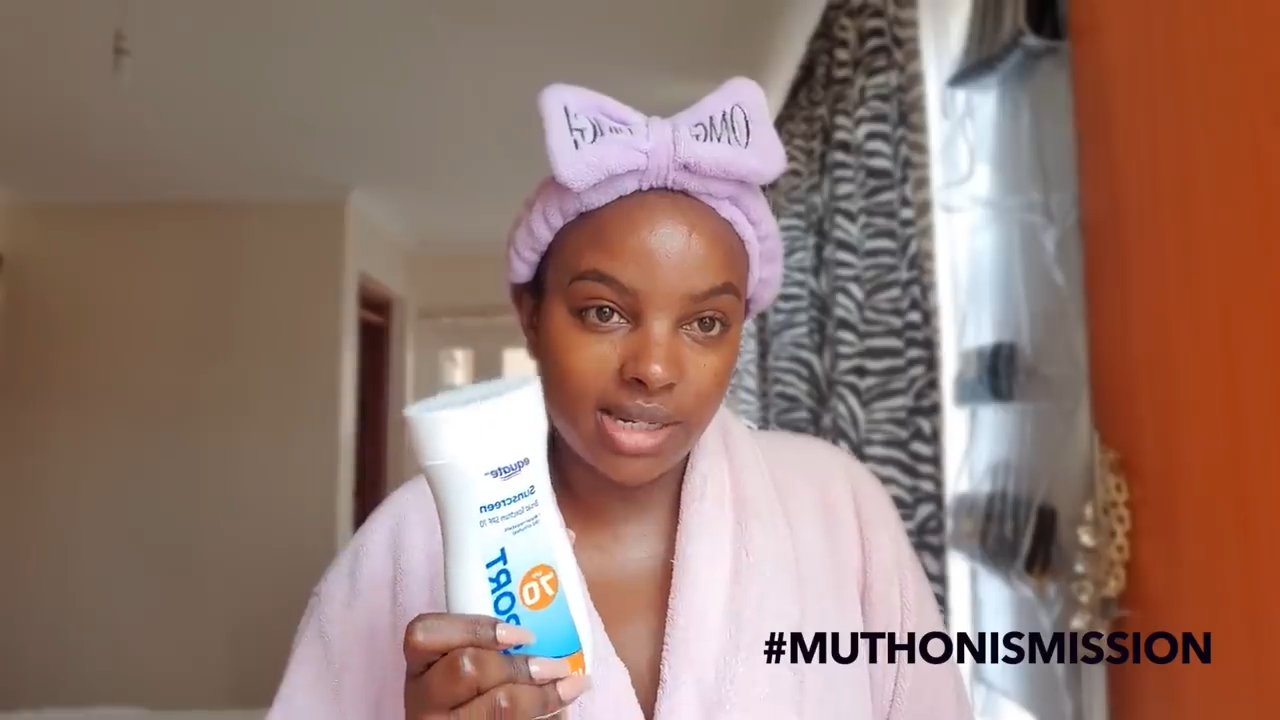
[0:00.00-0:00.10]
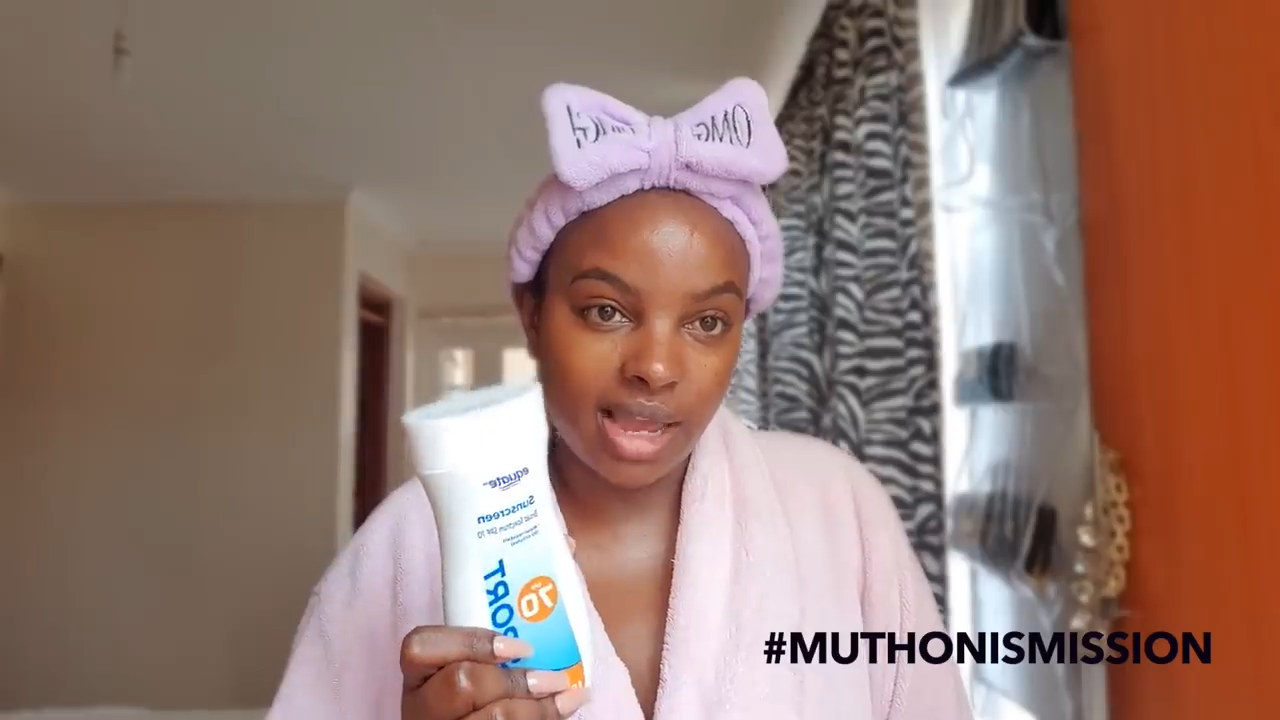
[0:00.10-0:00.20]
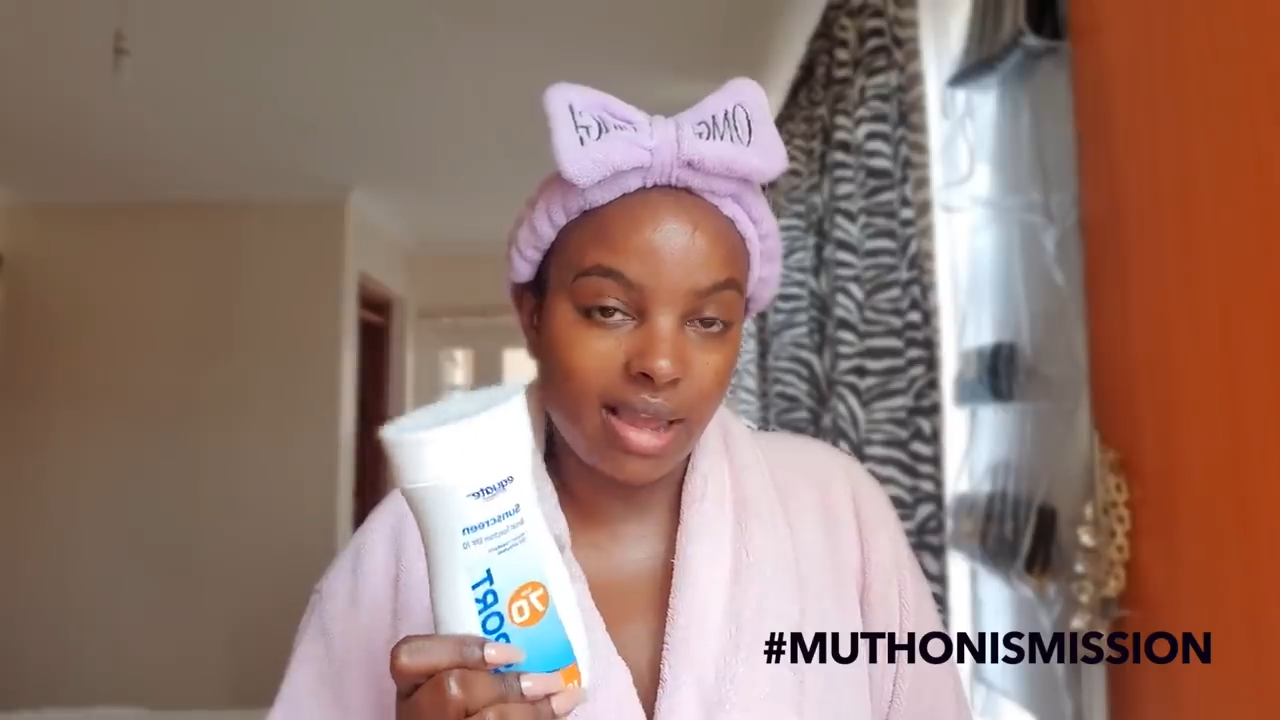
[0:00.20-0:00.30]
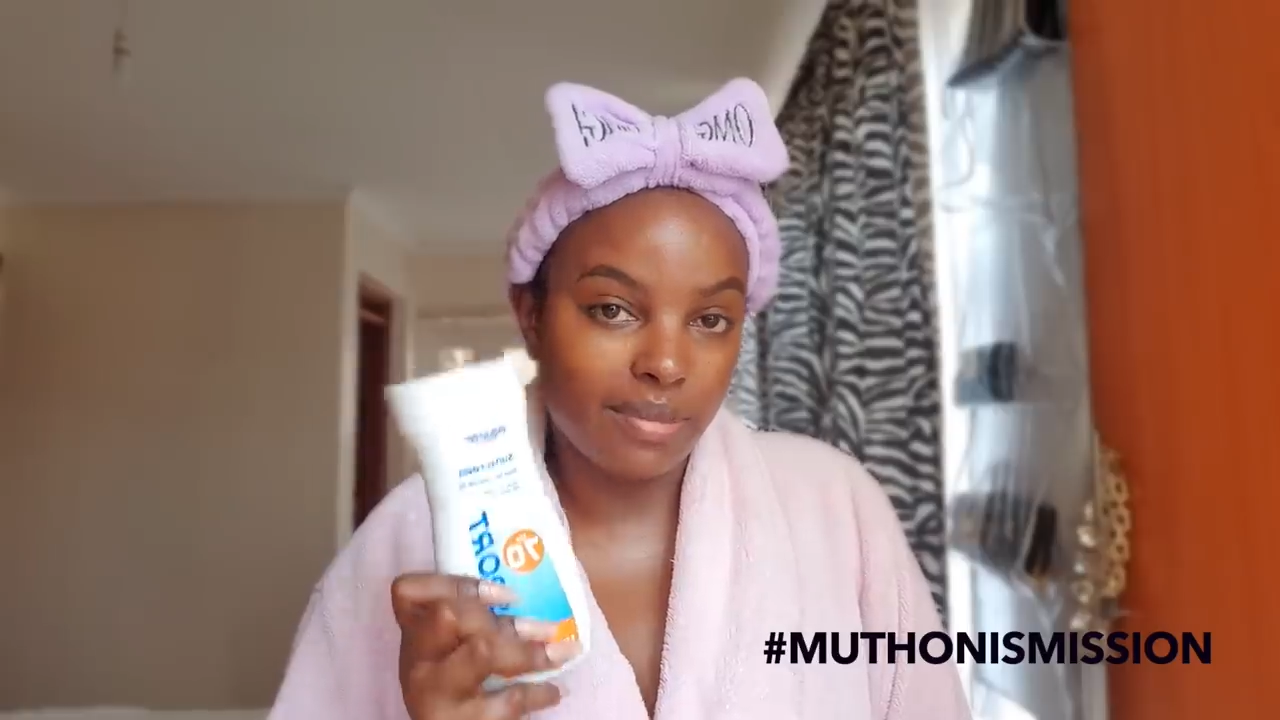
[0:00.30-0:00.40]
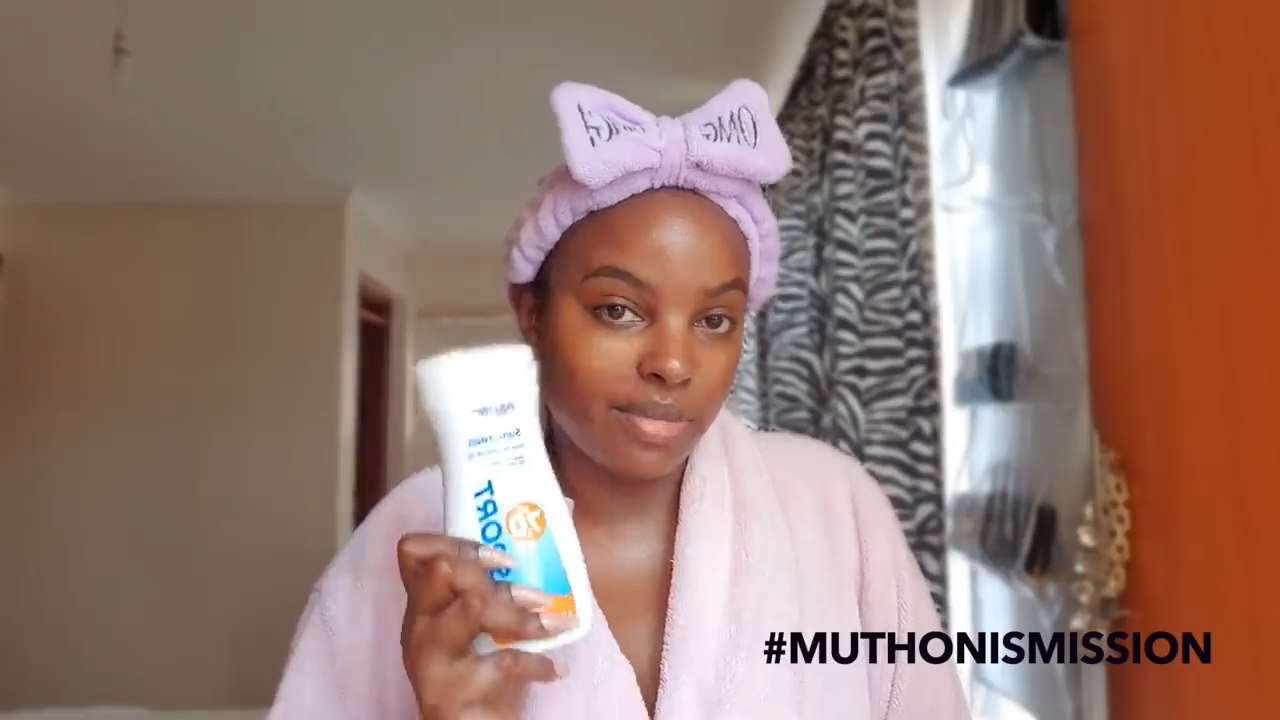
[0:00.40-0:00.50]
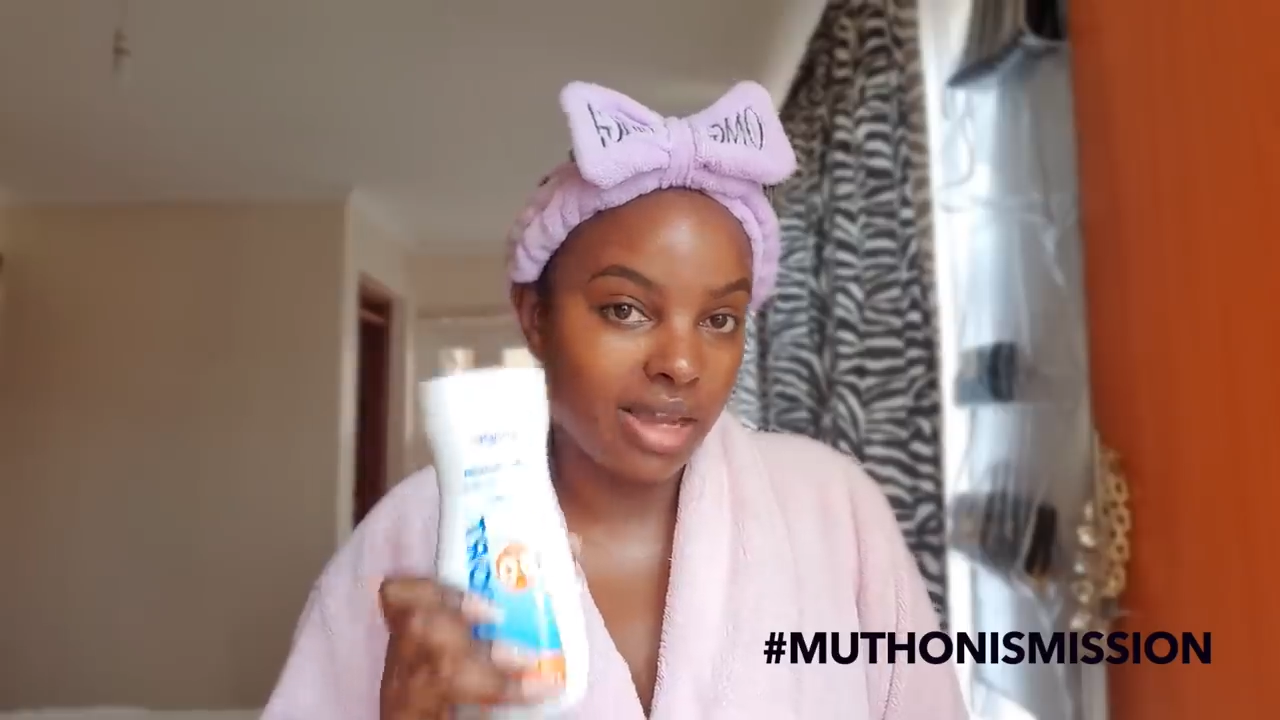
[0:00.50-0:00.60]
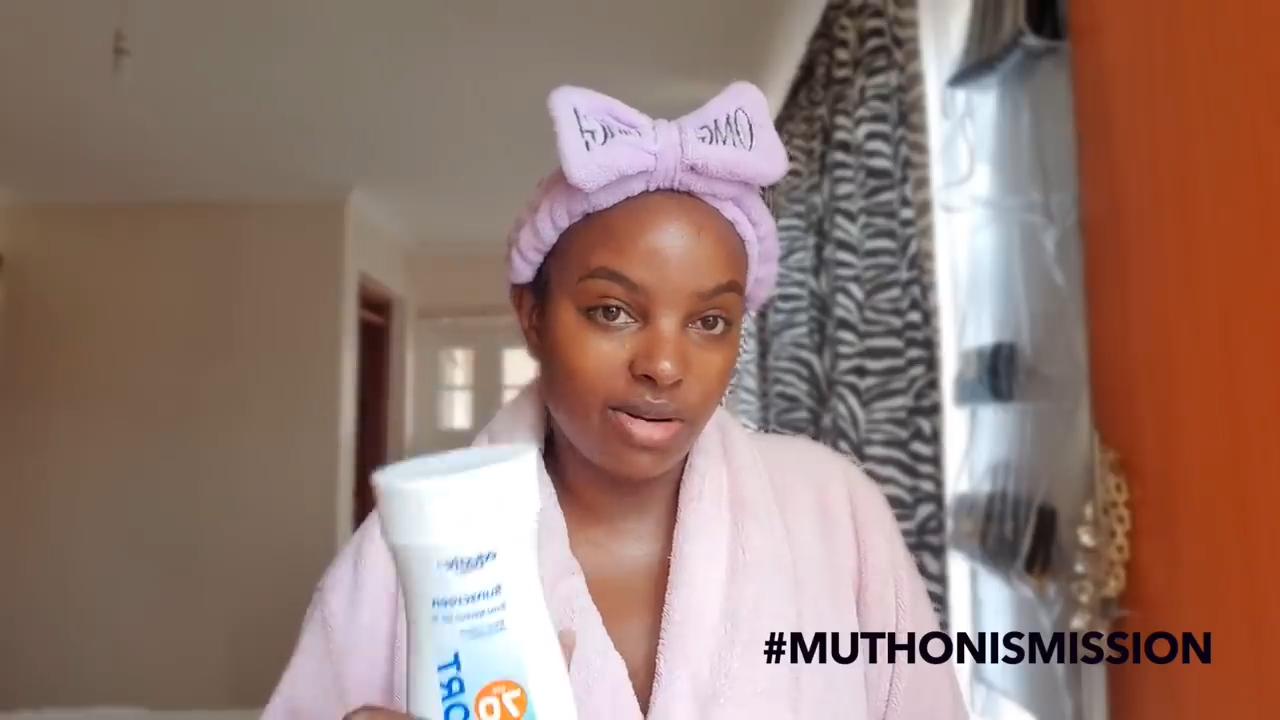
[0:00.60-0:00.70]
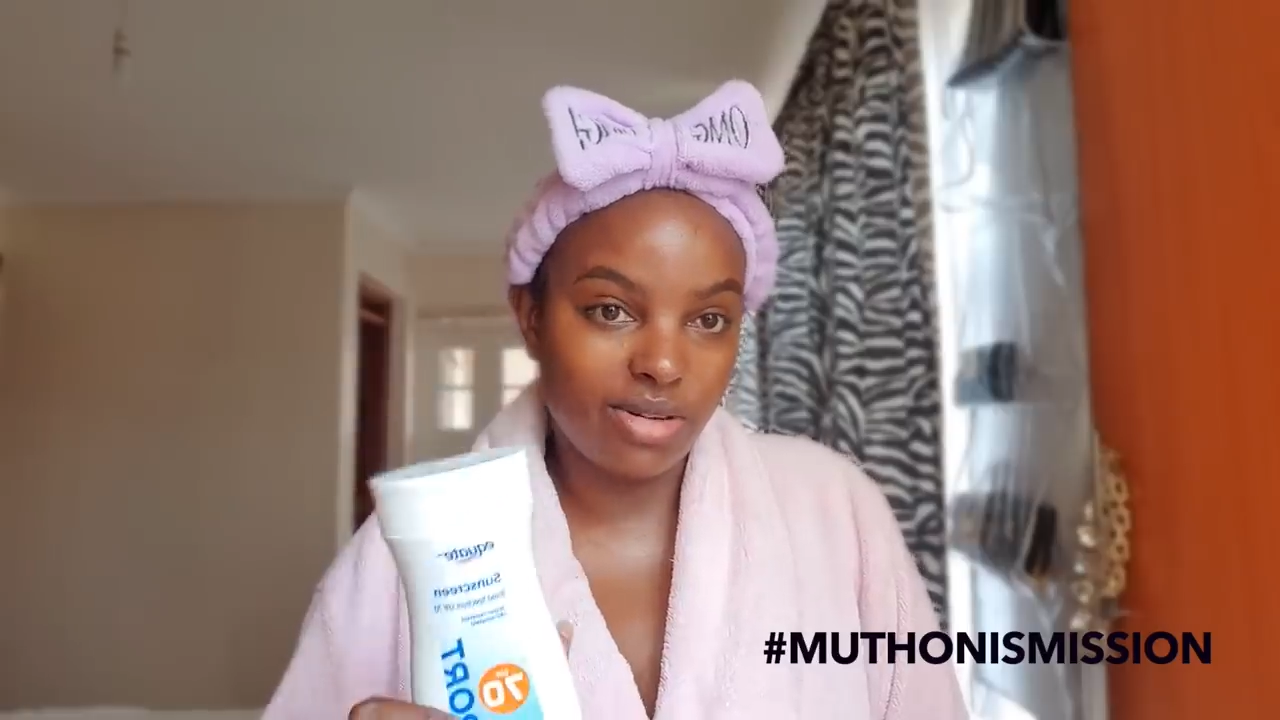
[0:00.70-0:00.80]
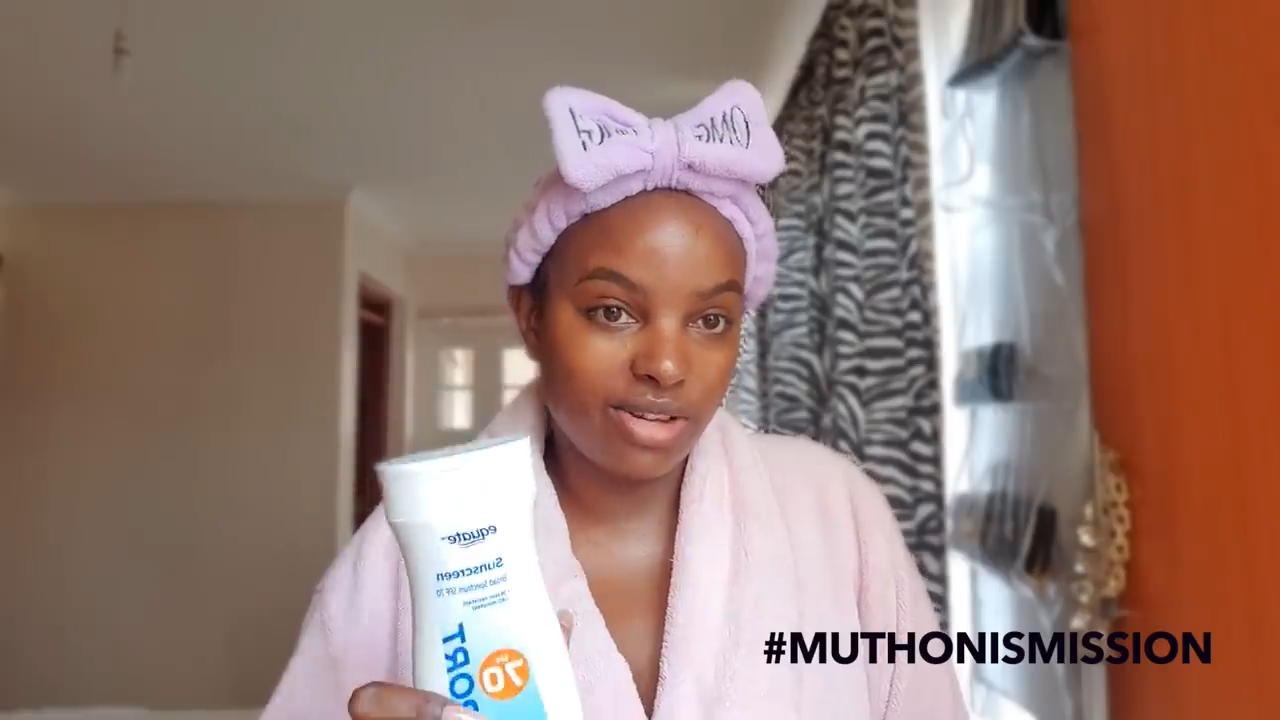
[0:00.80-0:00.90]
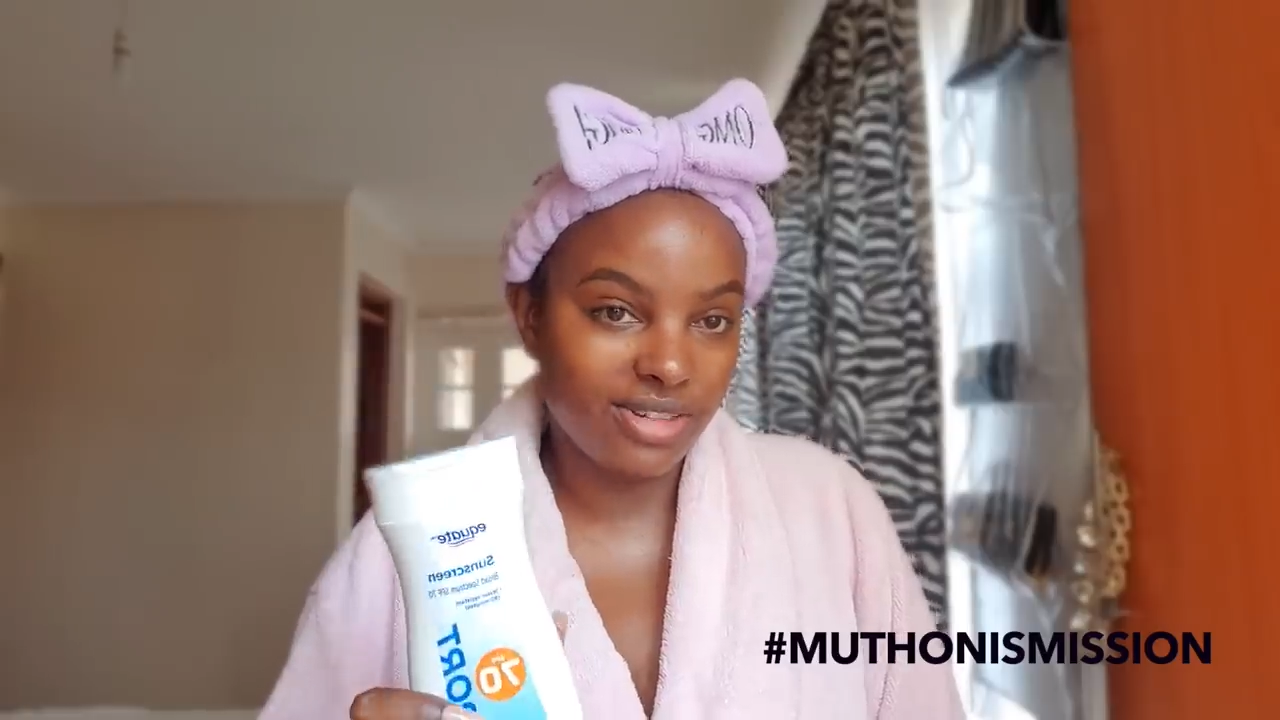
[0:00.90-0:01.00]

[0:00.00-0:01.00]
i am i don't know if